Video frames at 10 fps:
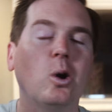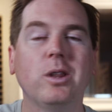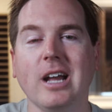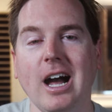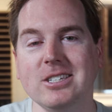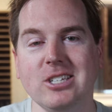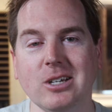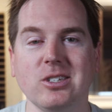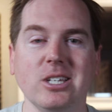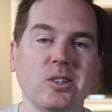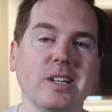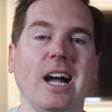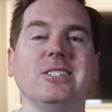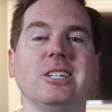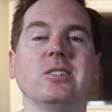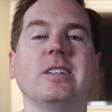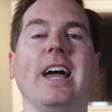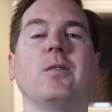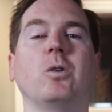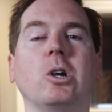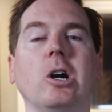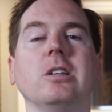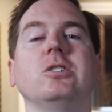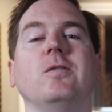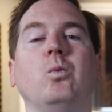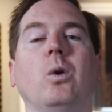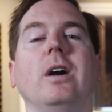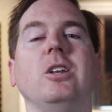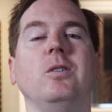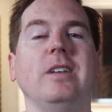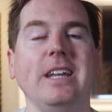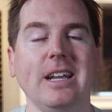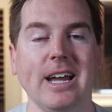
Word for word: or the guy that sells this the guy that sells that, regardless of what you need.